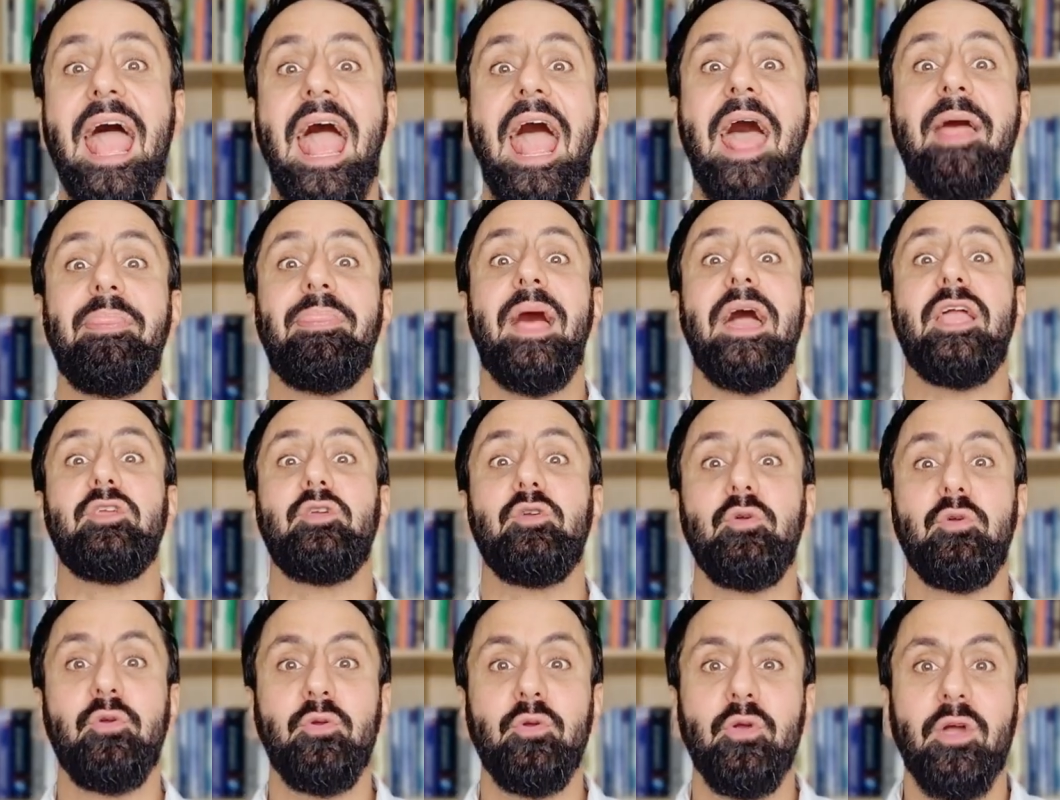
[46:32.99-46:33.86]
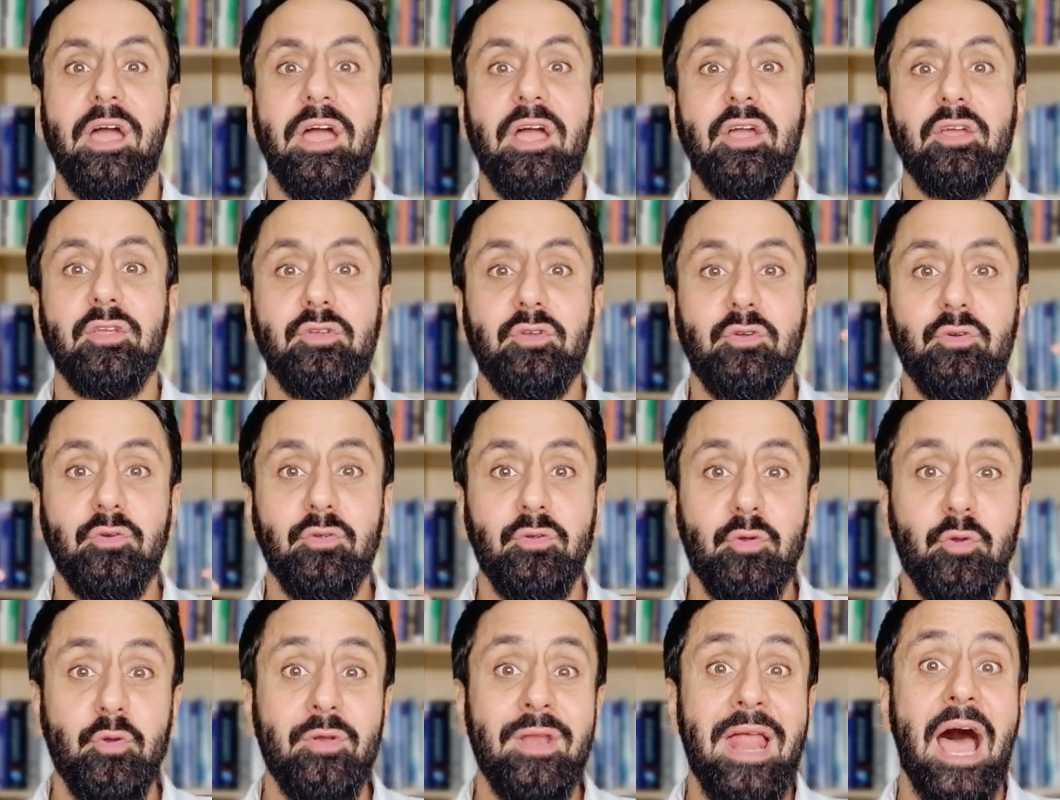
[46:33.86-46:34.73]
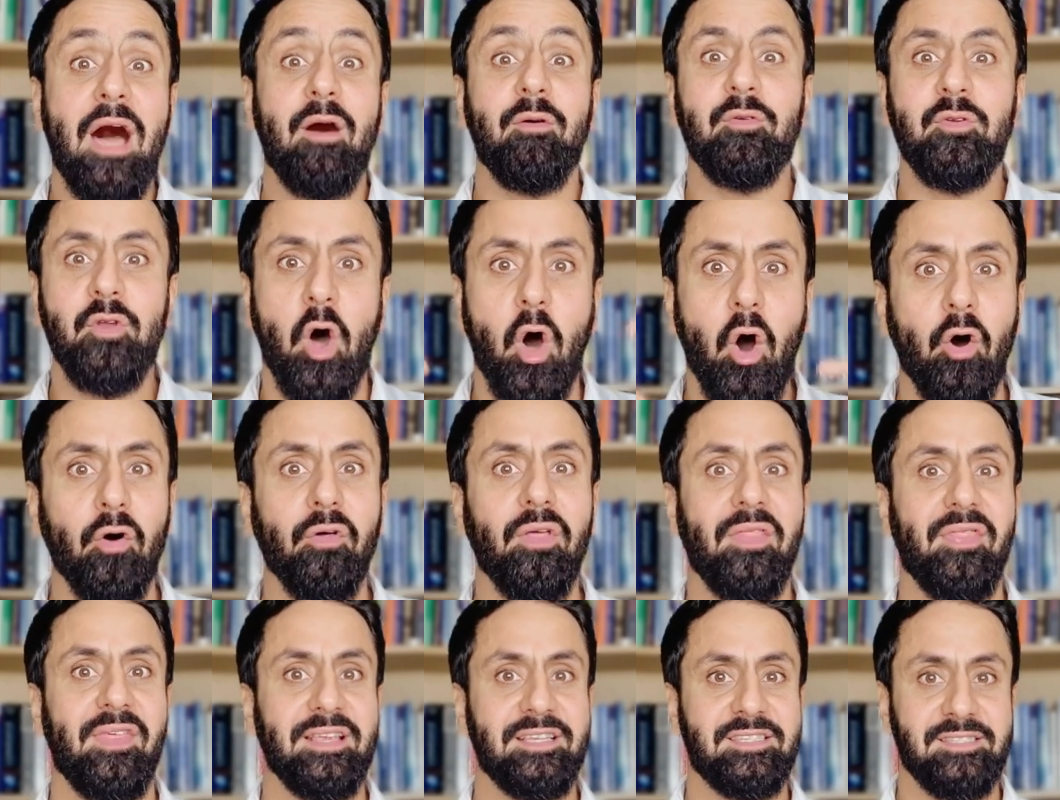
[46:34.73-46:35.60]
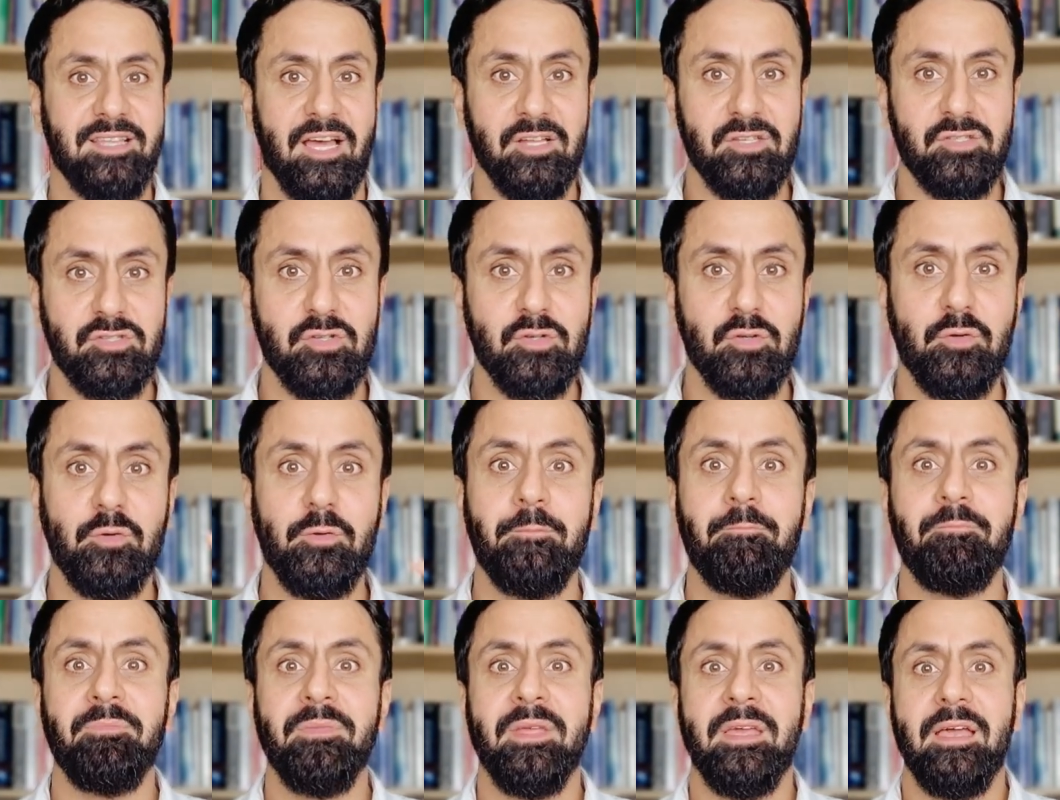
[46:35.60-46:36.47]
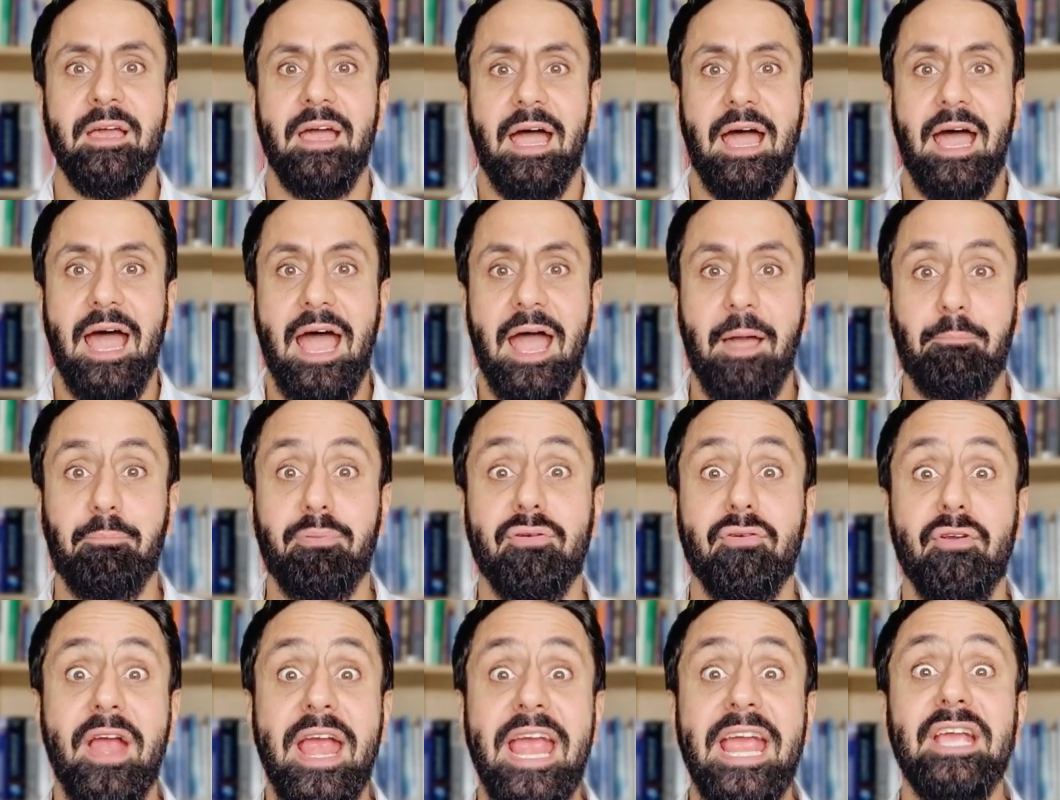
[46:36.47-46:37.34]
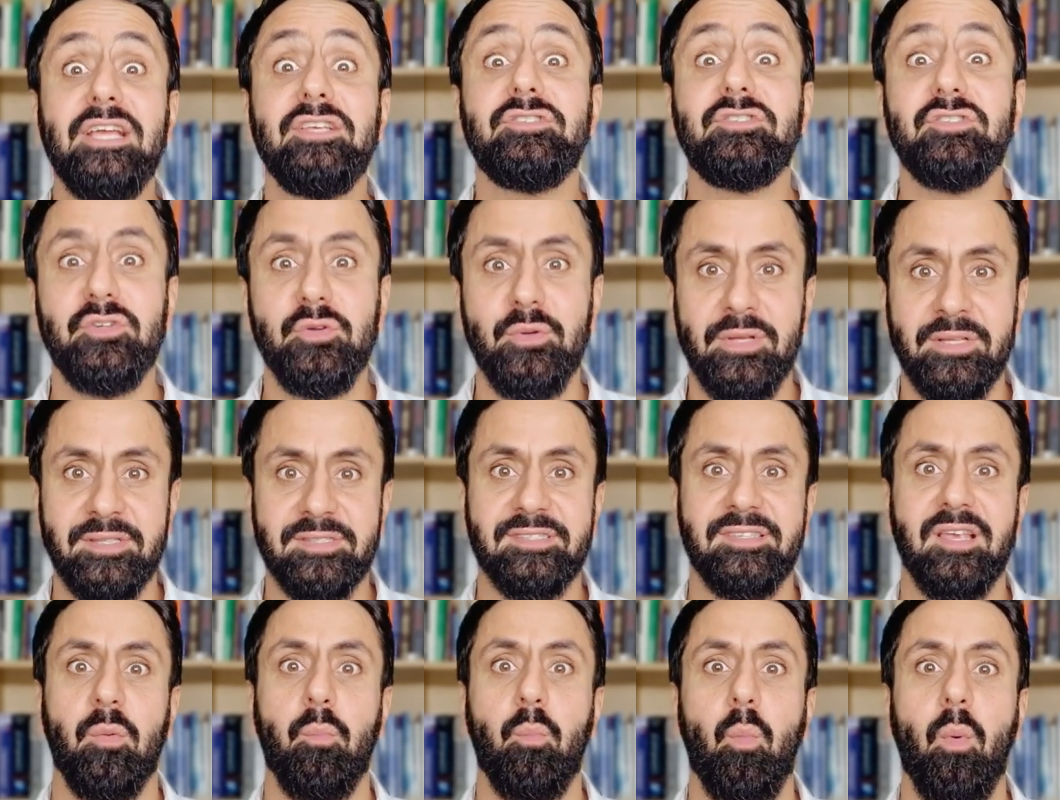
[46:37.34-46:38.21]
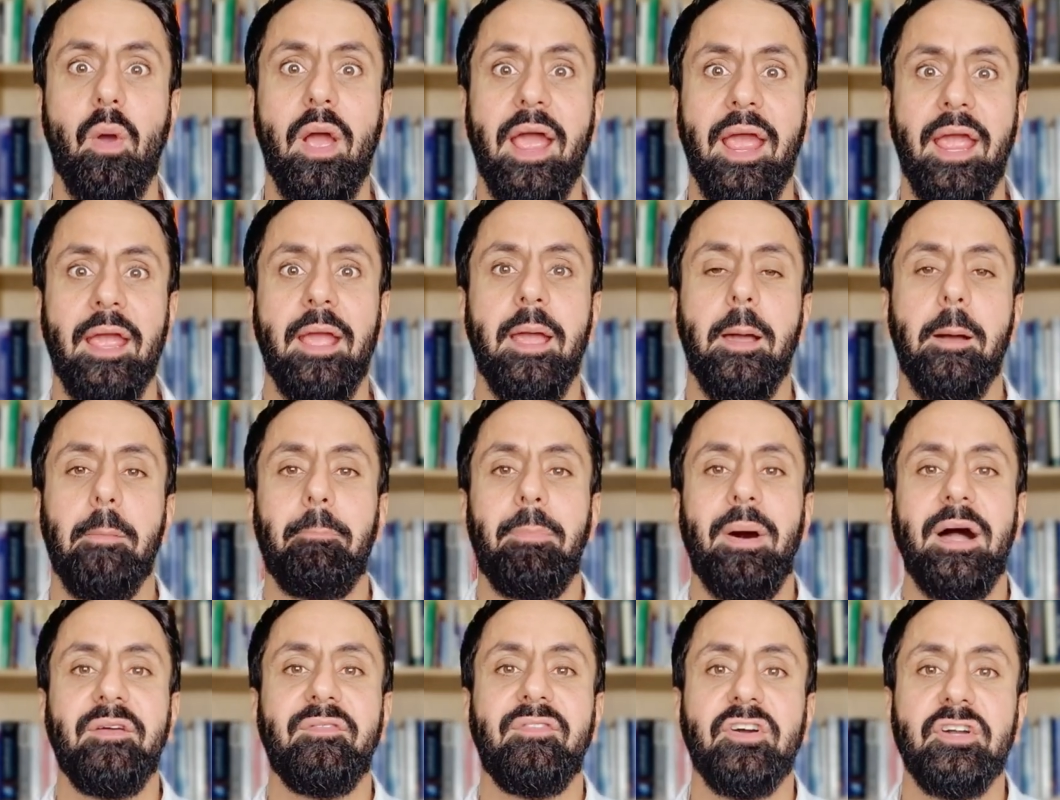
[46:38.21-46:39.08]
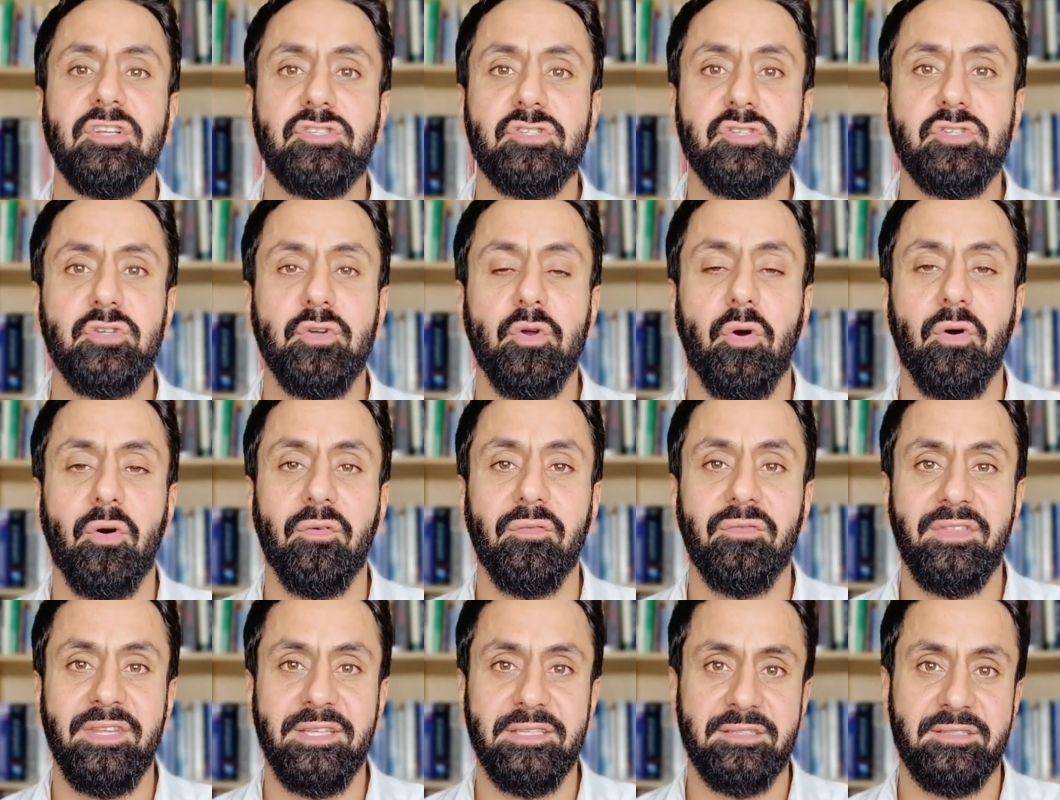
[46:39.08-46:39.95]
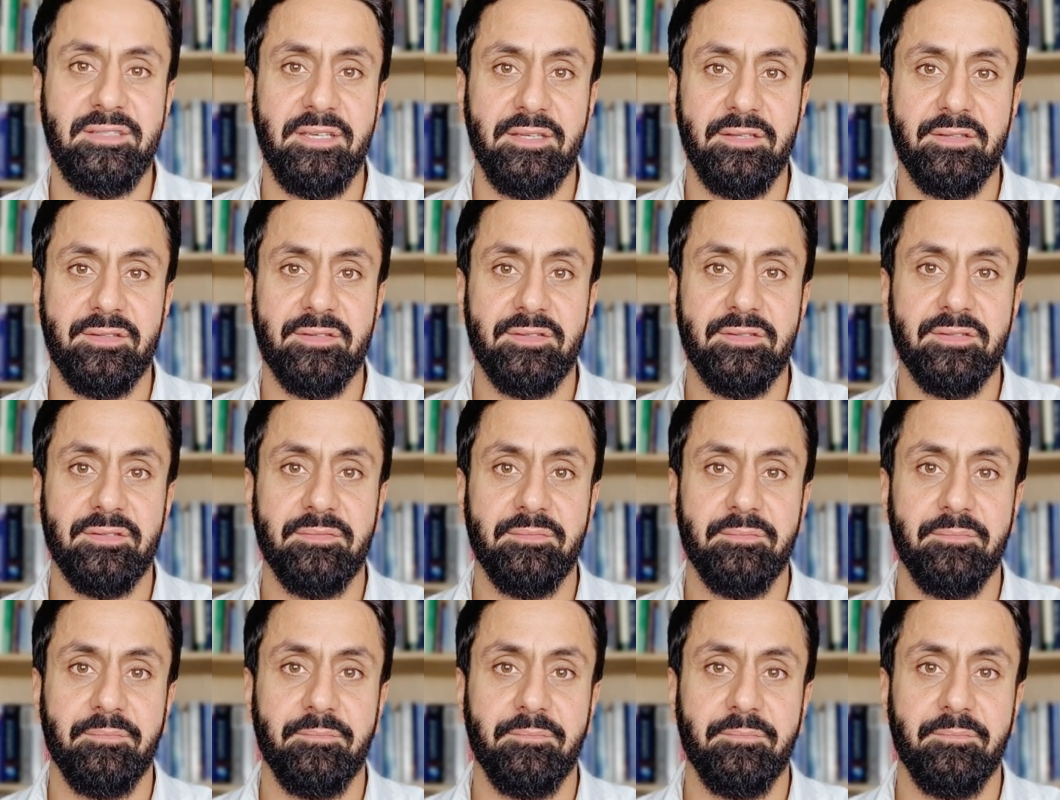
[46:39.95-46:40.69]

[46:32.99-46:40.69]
And that you... You, you now know that they start to uh, praise you in some way by virtue of these deeds.